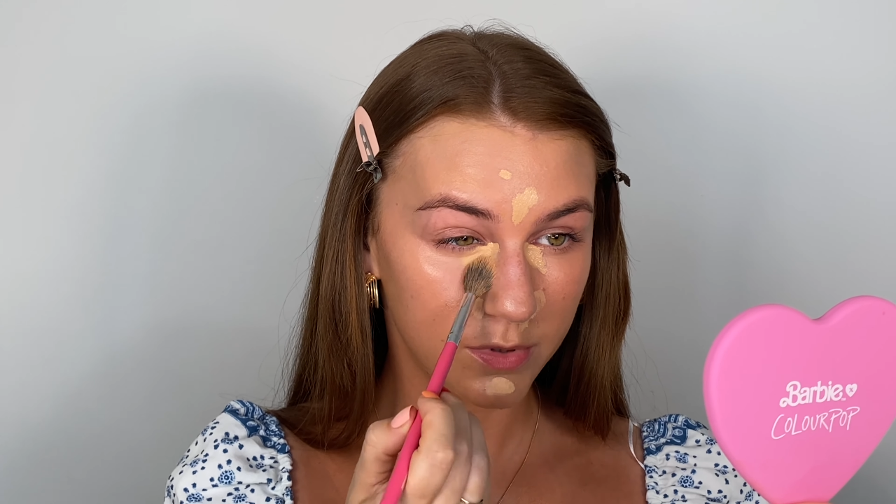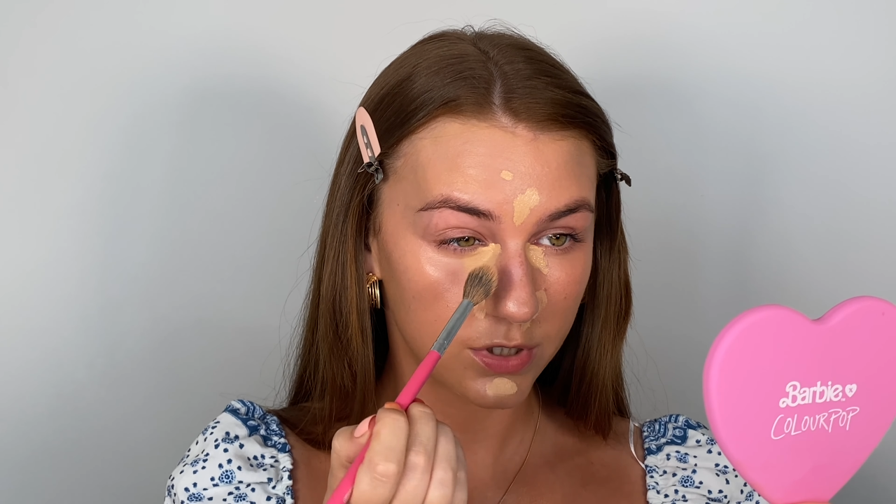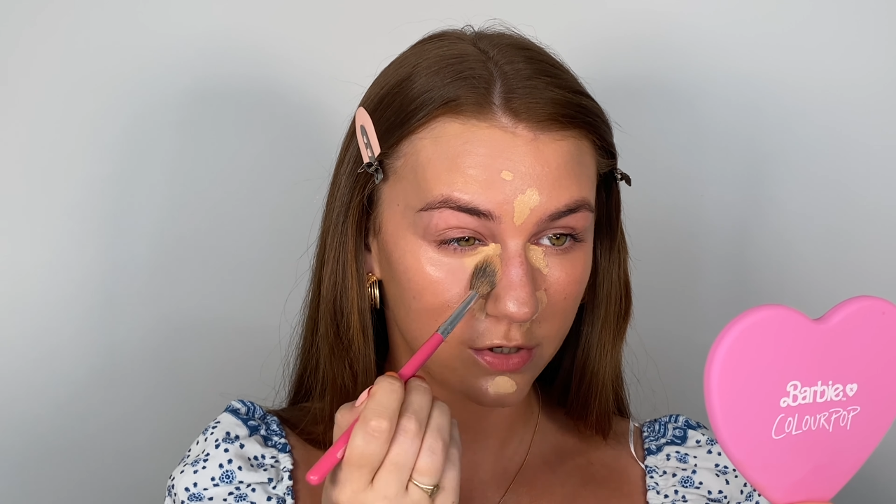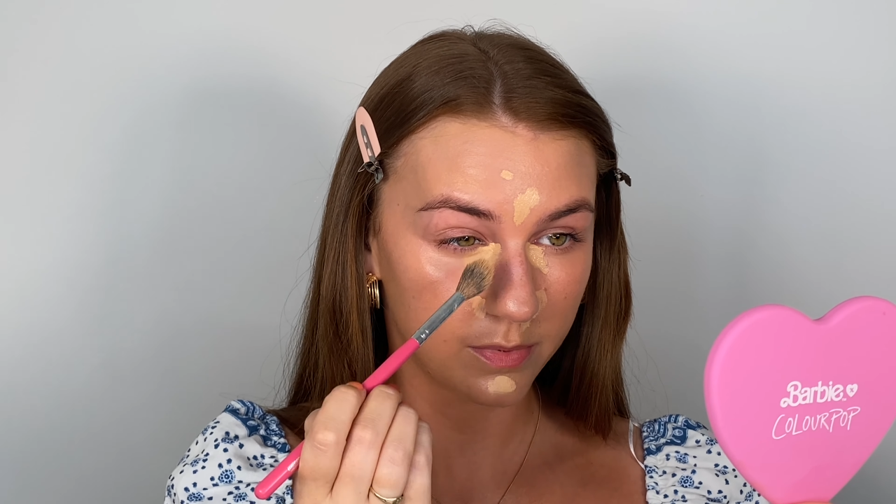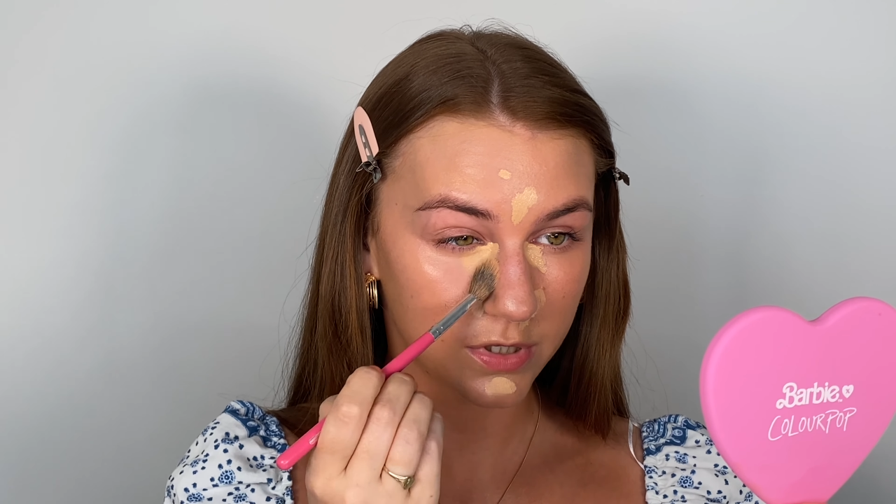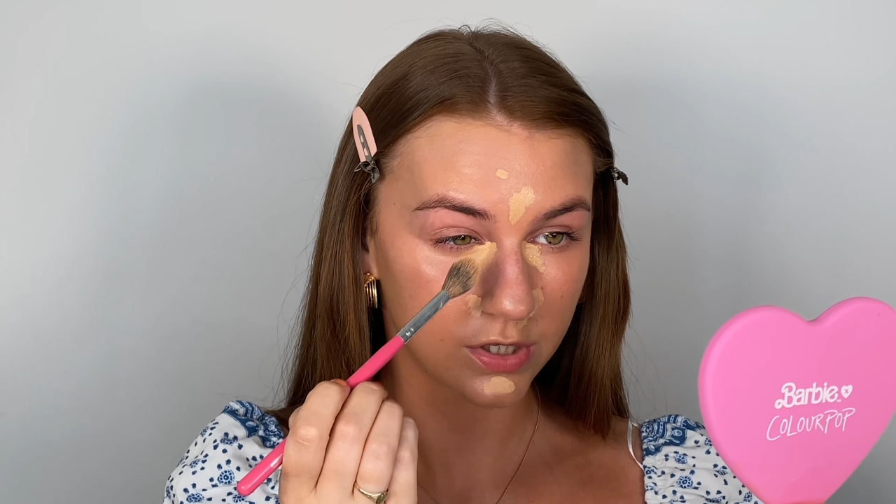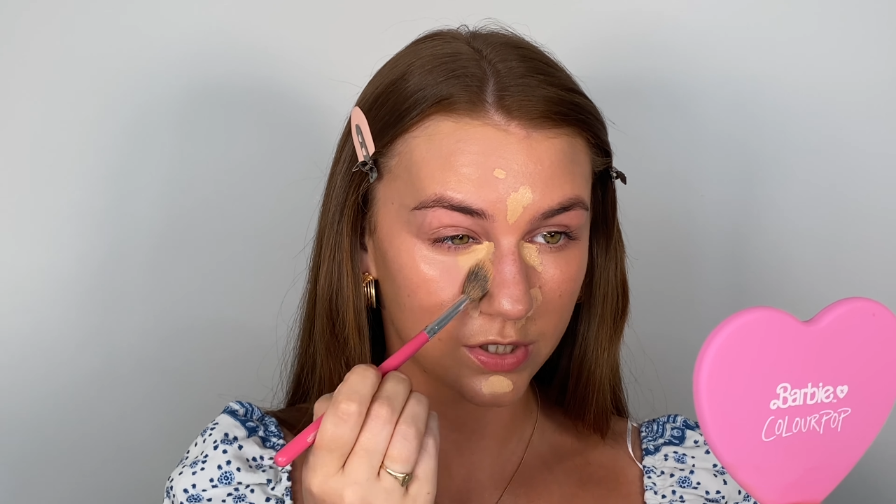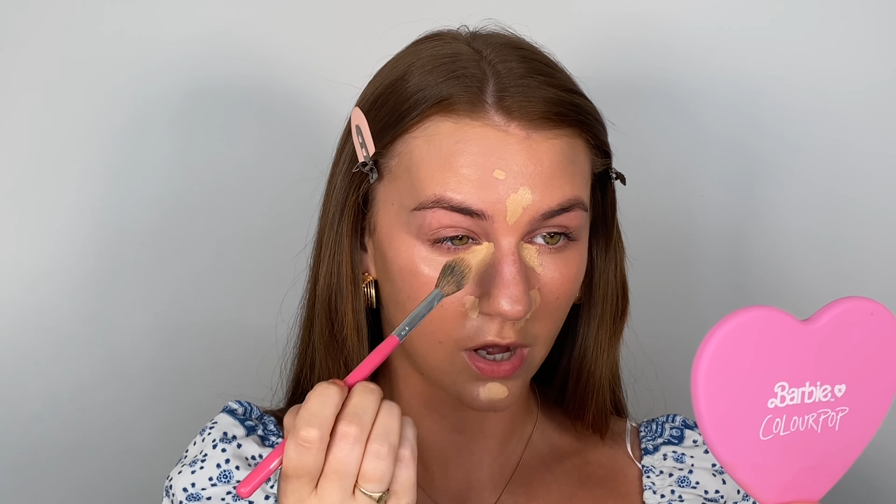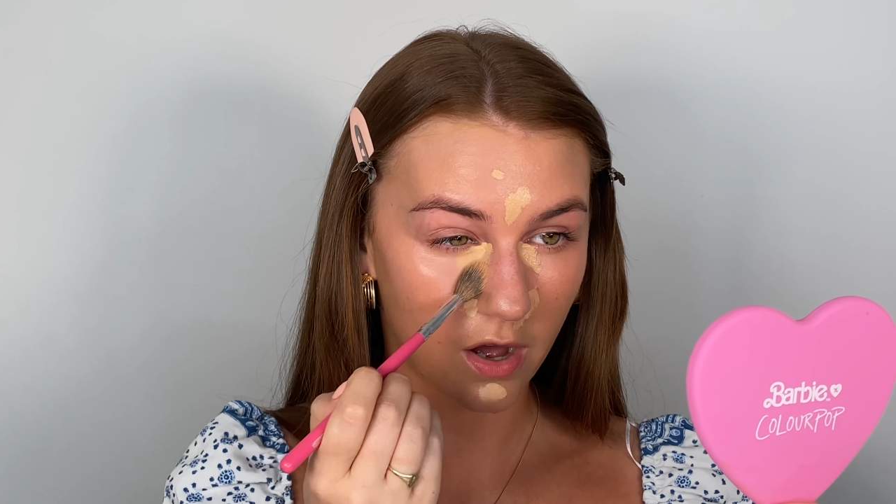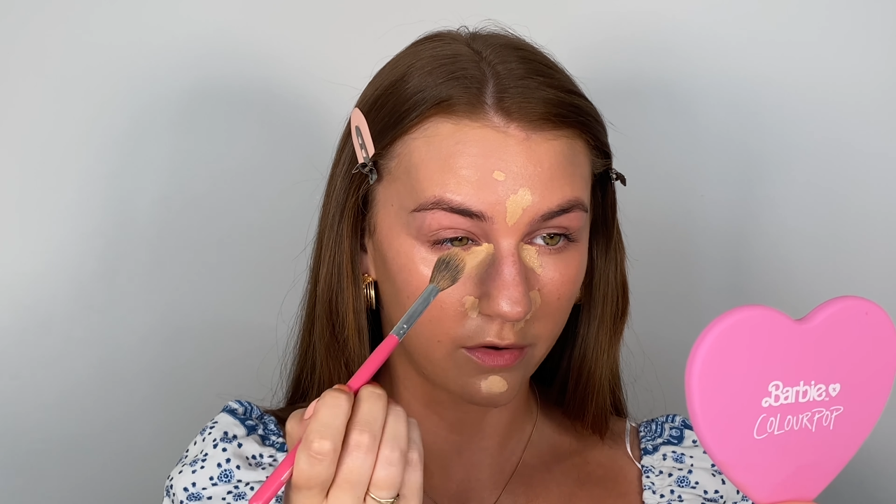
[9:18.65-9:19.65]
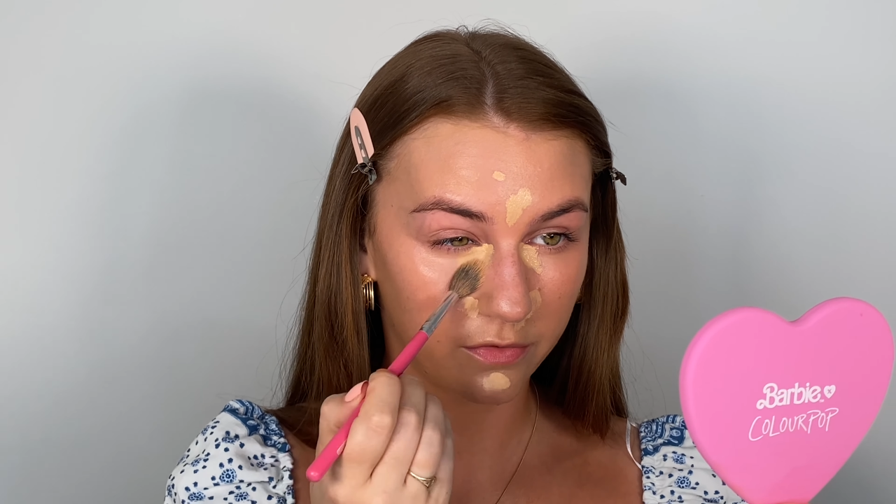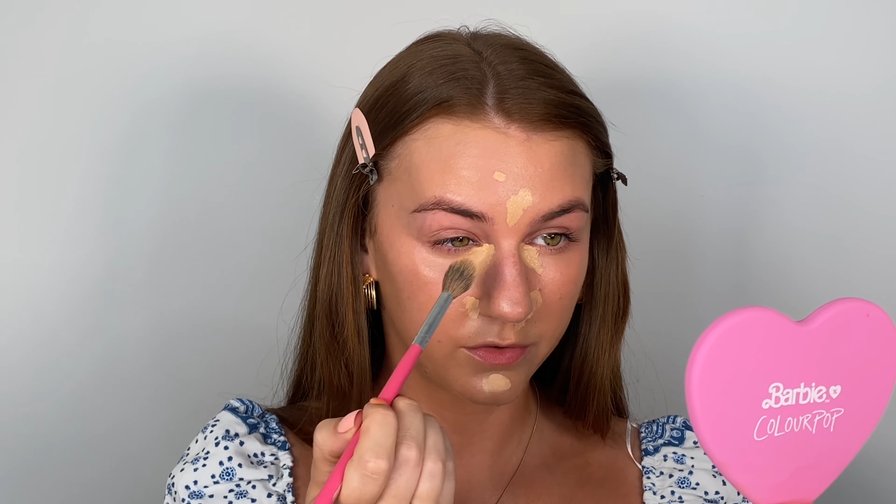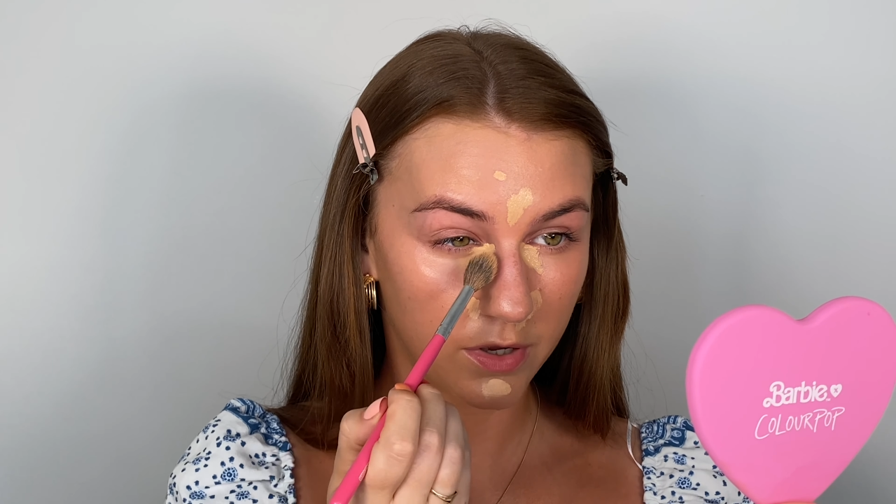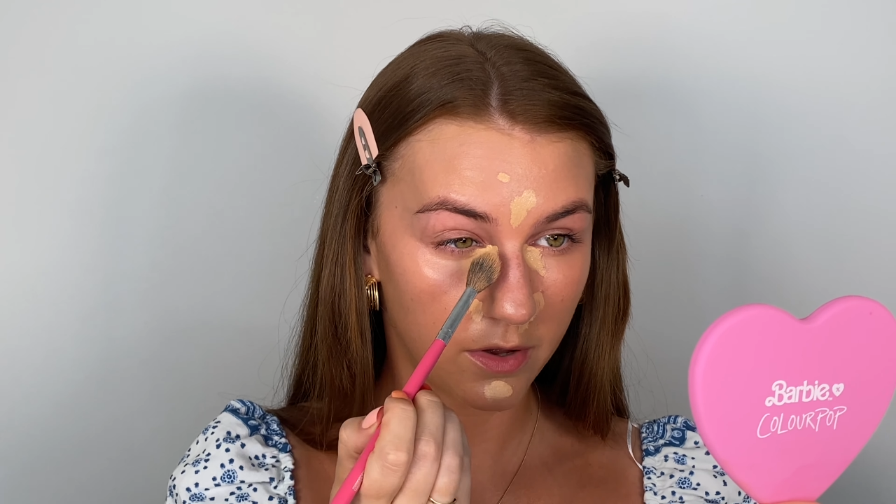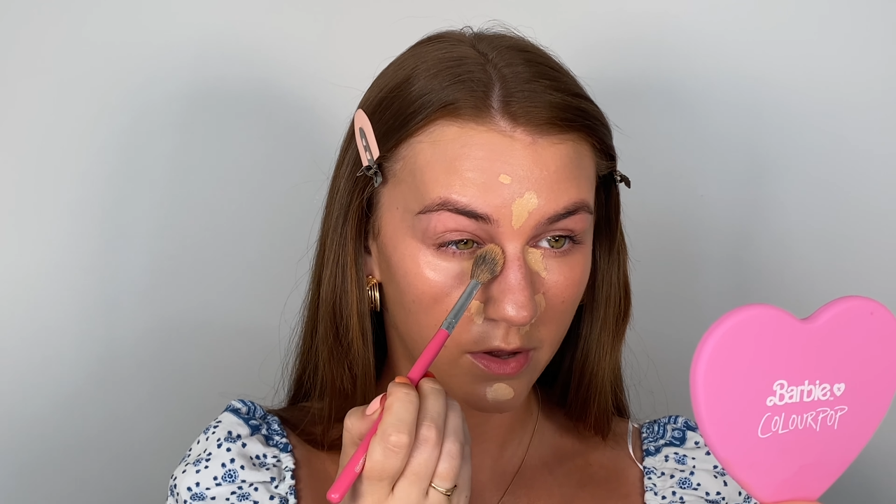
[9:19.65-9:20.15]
super soft